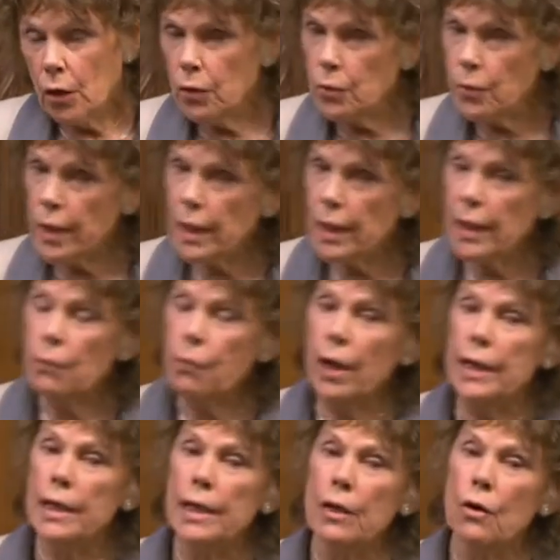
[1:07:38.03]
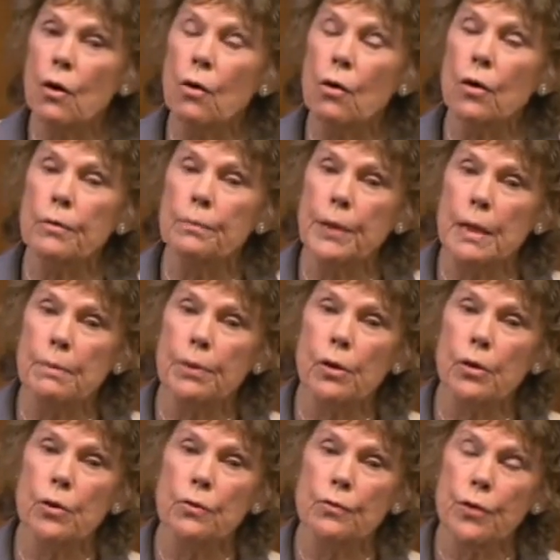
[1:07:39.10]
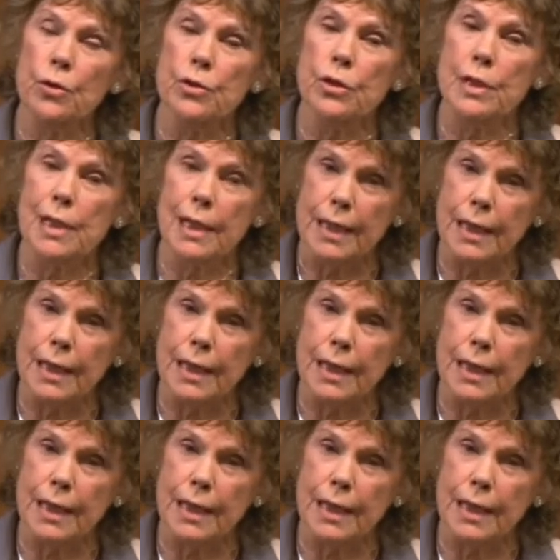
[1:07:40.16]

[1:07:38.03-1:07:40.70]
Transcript: who really, when he called people who voted